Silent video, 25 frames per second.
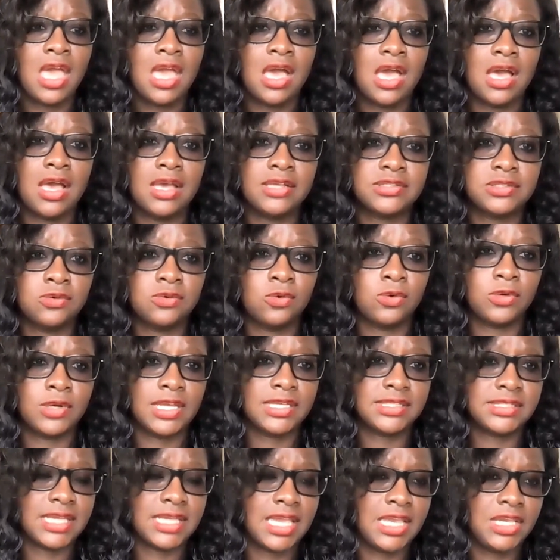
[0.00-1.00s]
as an
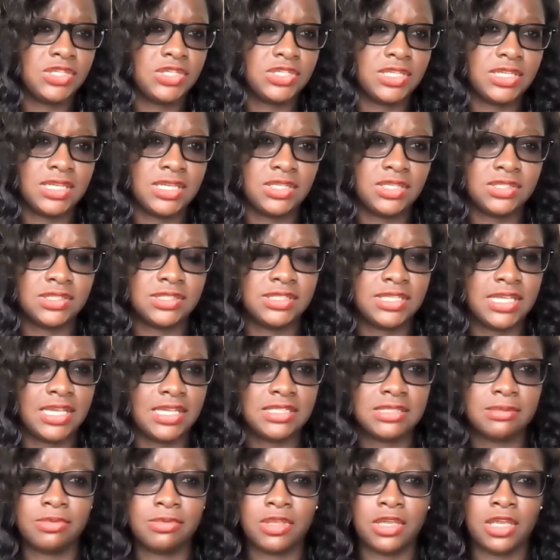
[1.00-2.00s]
organization and just seeing
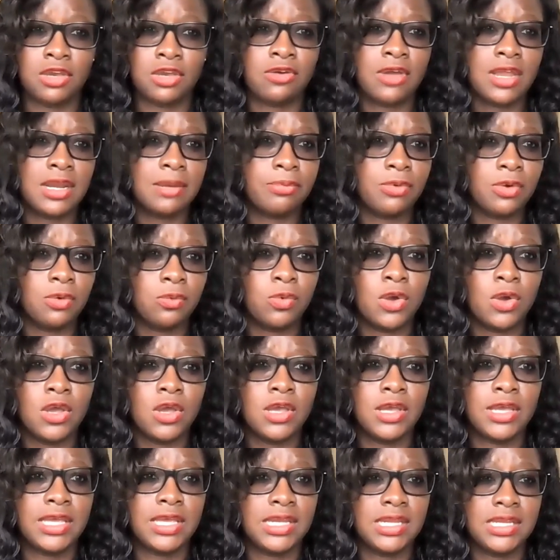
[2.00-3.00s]
some of the incredible
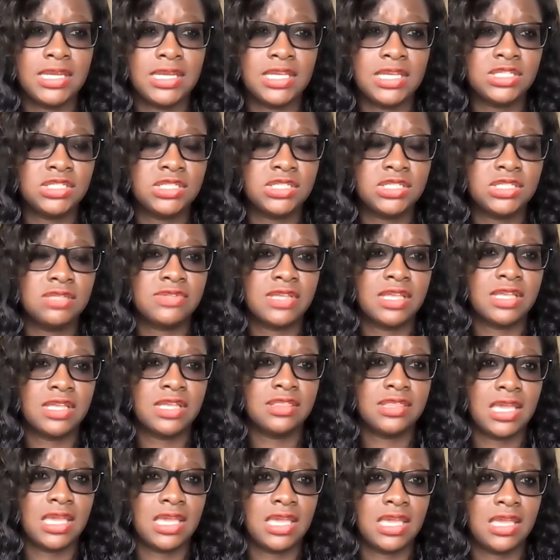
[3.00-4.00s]
work and initiatives
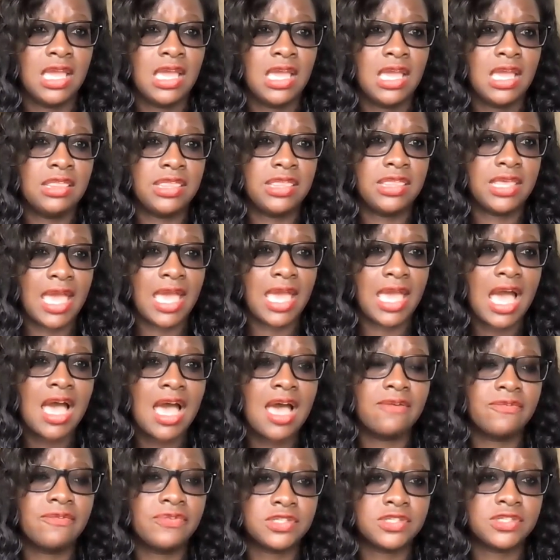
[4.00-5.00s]
that they
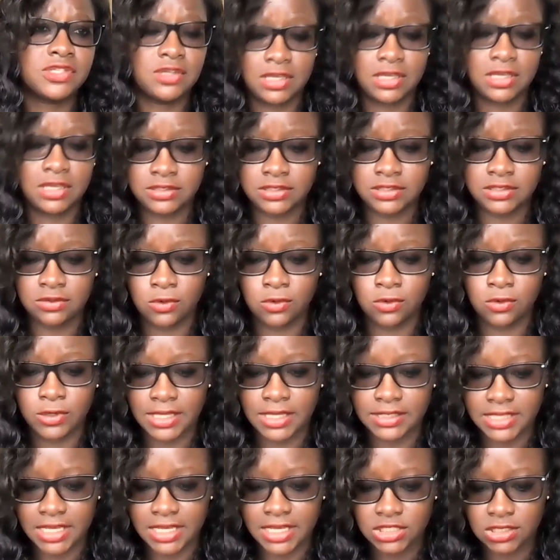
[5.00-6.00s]
have as an
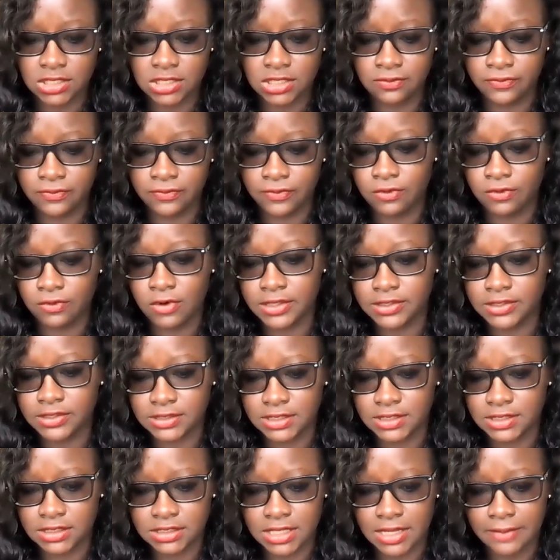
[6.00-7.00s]
organization. And for us,
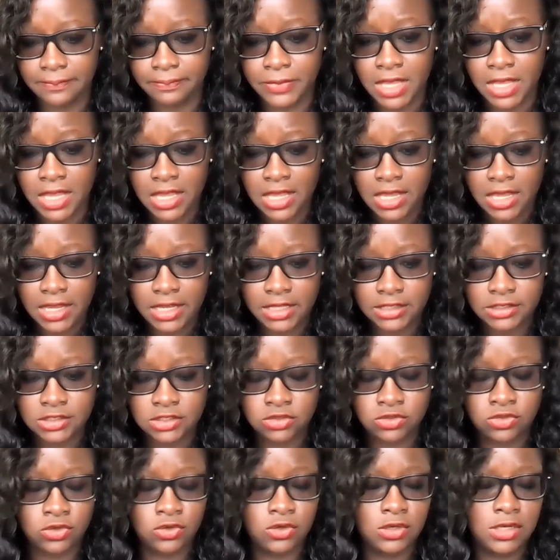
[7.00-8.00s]

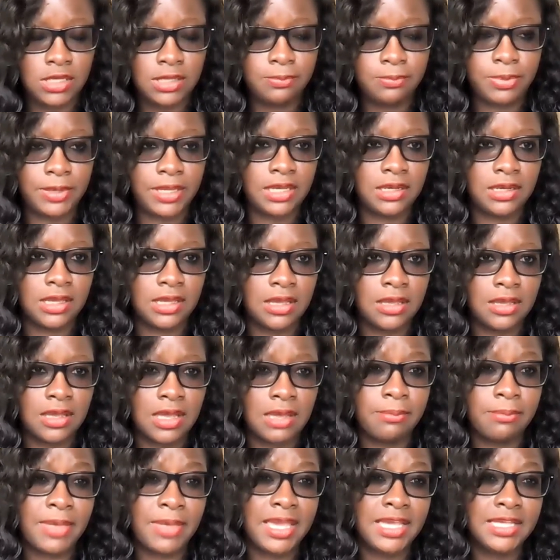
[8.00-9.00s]
it's truly been
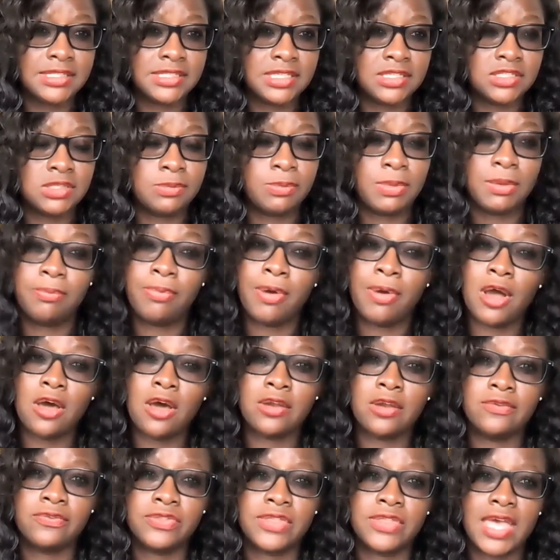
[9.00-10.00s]
amazing to be part
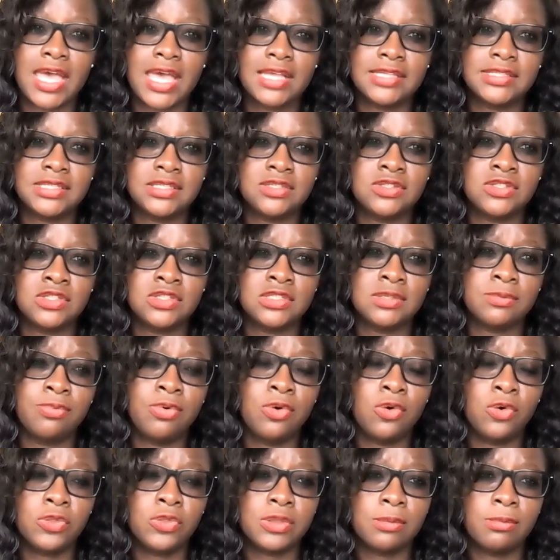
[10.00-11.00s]
of that and to
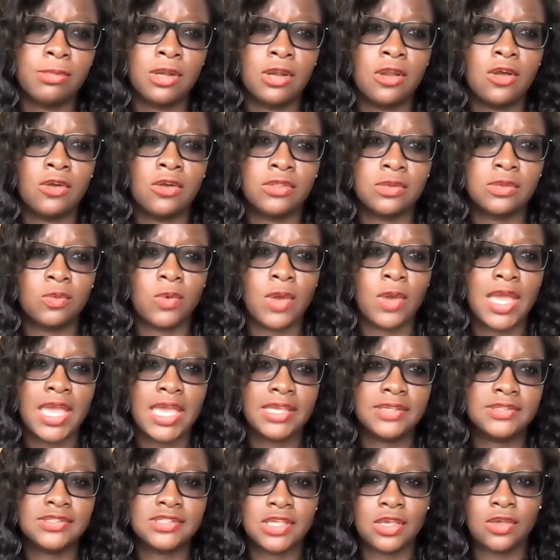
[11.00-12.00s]
support them along the
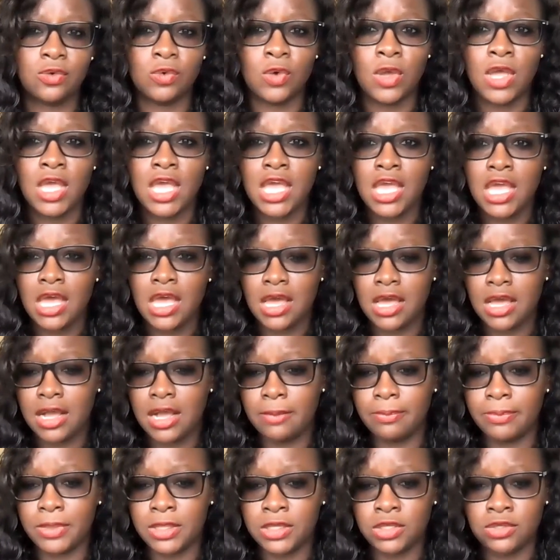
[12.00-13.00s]
way. So
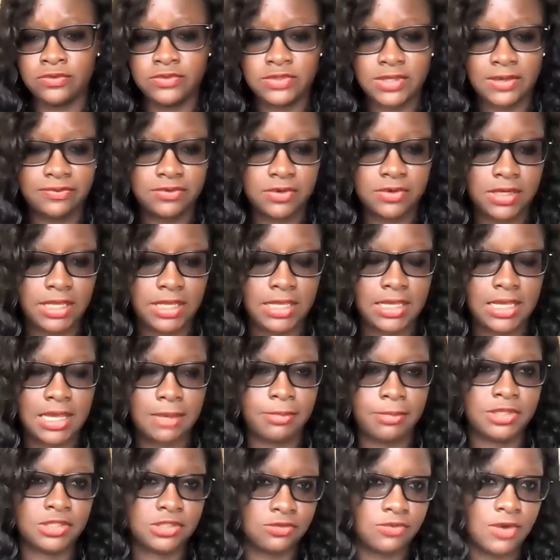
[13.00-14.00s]
you've definitely
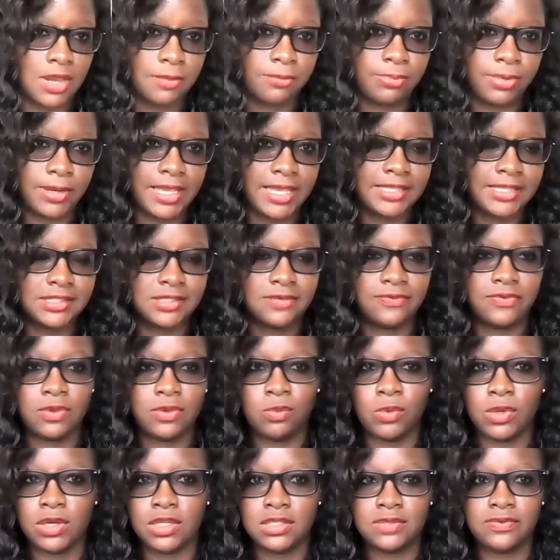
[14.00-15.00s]
come into the right place if you
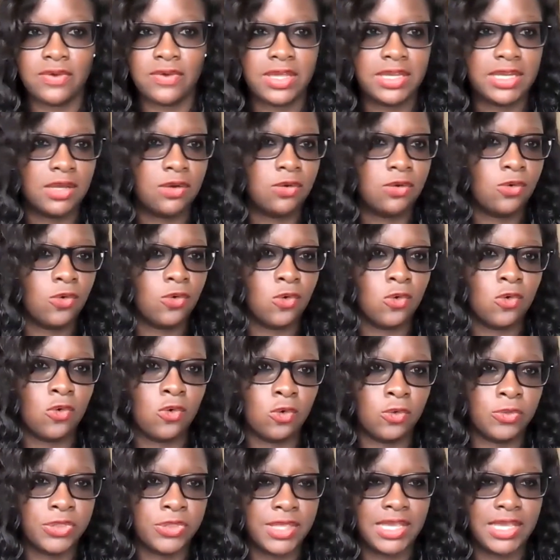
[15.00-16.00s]
wanted to find out
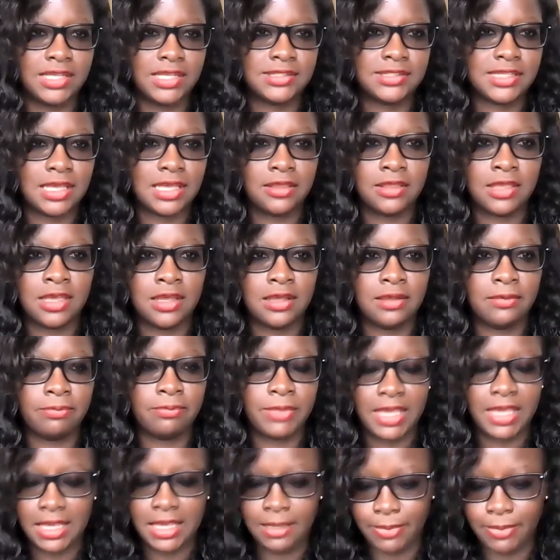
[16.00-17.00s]
all things
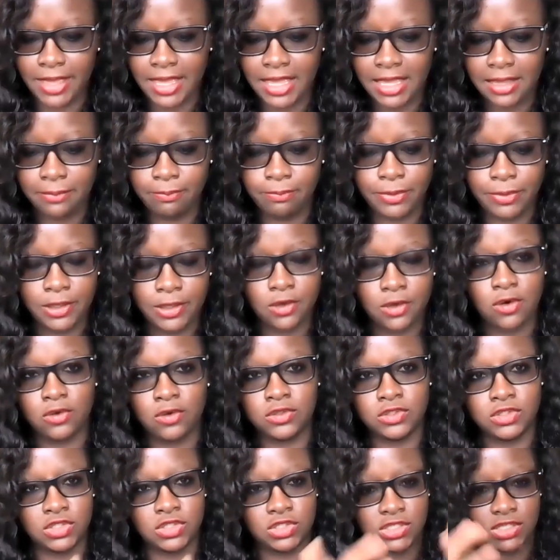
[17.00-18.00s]
eBay
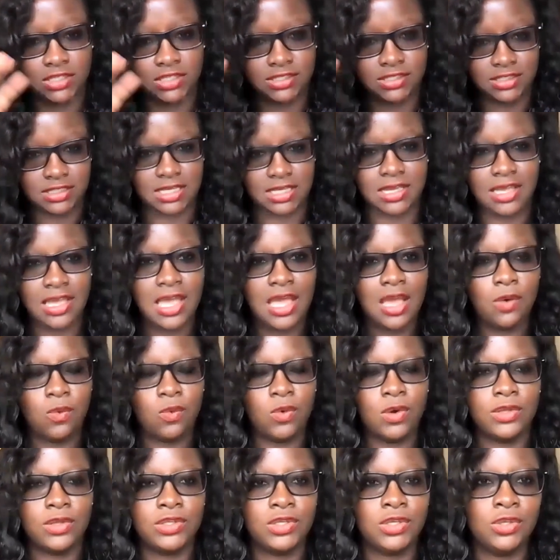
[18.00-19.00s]
beyond just
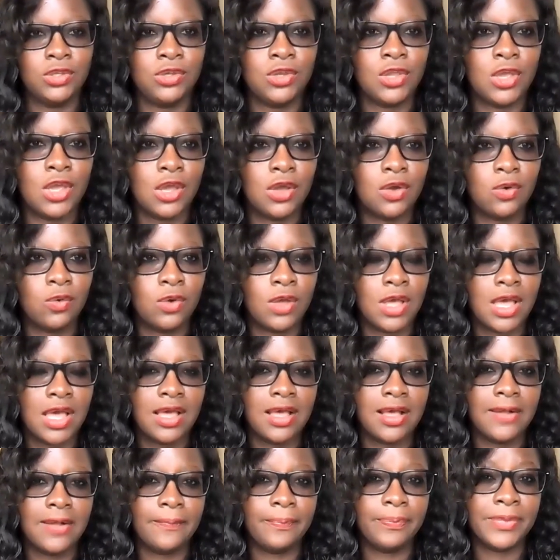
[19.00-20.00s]
what you know.
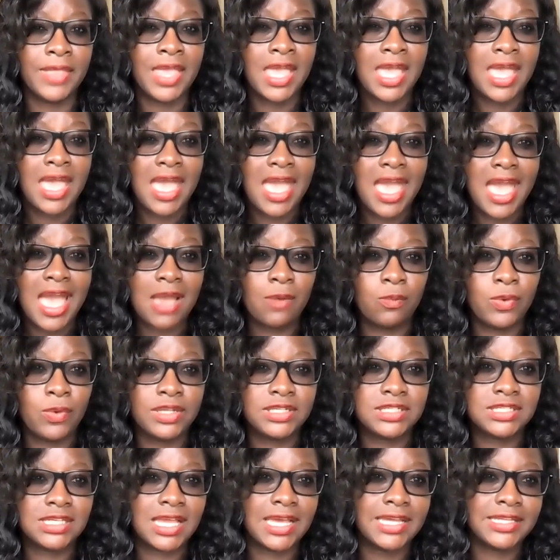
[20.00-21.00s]
And we're
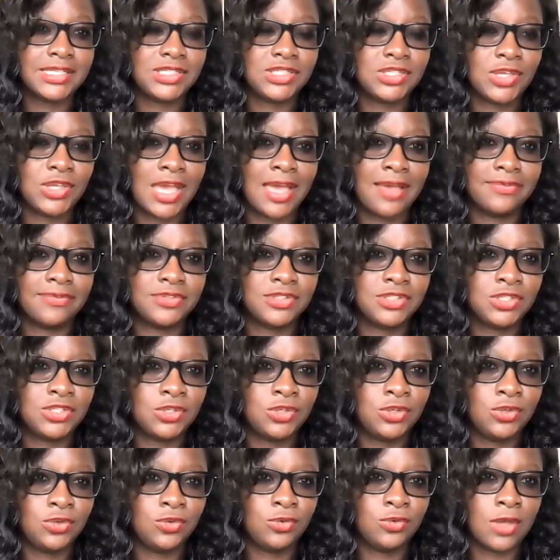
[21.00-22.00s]
delighted to have
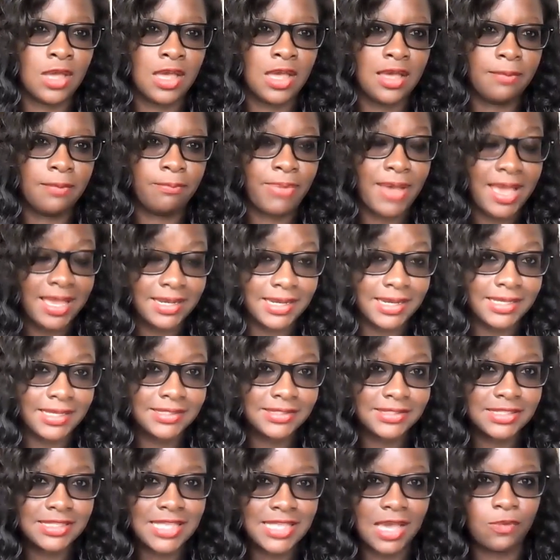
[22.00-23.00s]
two
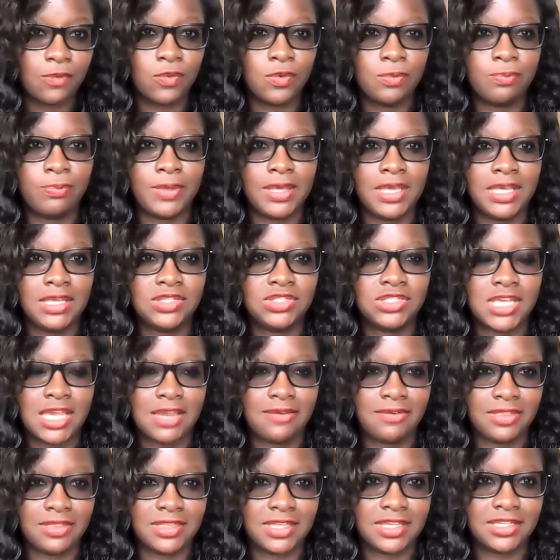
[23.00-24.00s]
panelists that will be
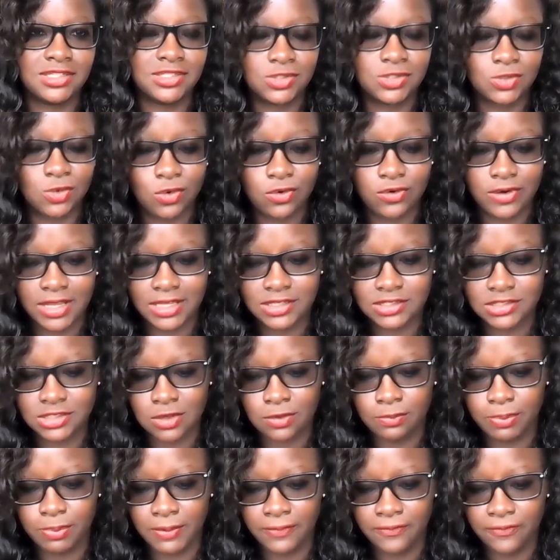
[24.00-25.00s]
sharing their story. So
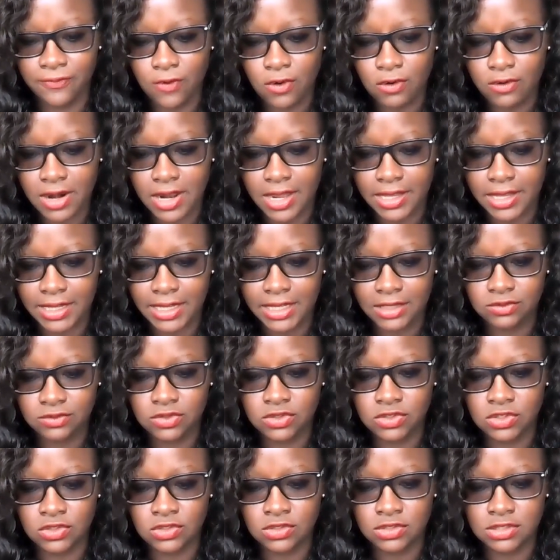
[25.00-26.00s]
before I
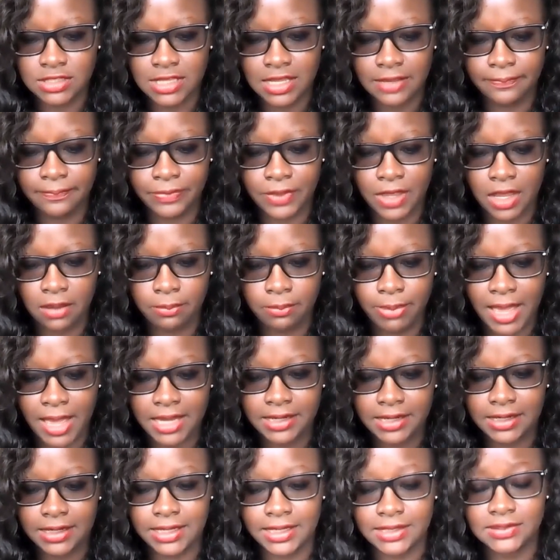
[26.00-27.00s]
introduce our
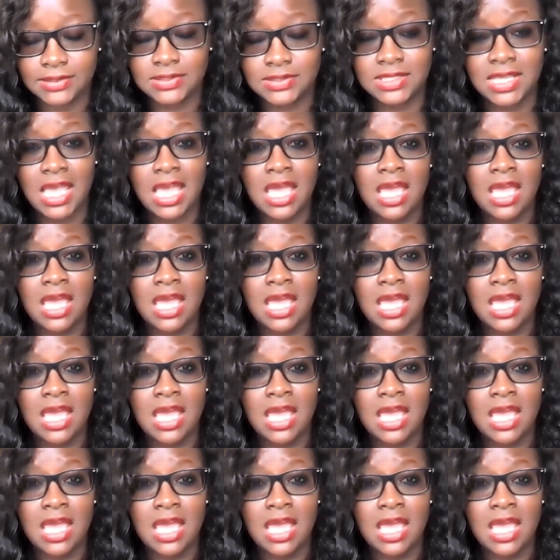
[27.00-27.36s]
panelists,